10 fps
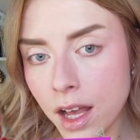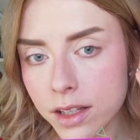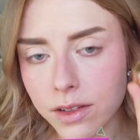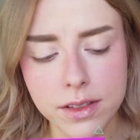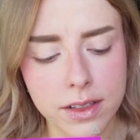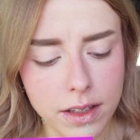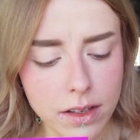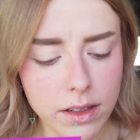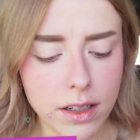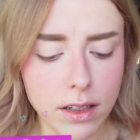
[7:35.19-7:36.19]
So it's this
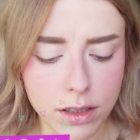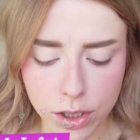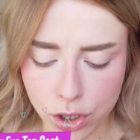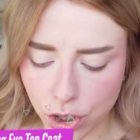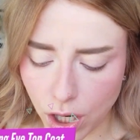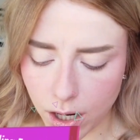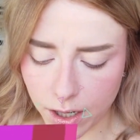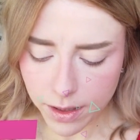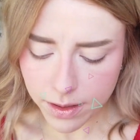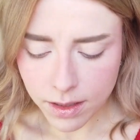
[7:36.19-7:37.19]
cute little
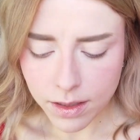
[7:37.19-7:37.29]
jar.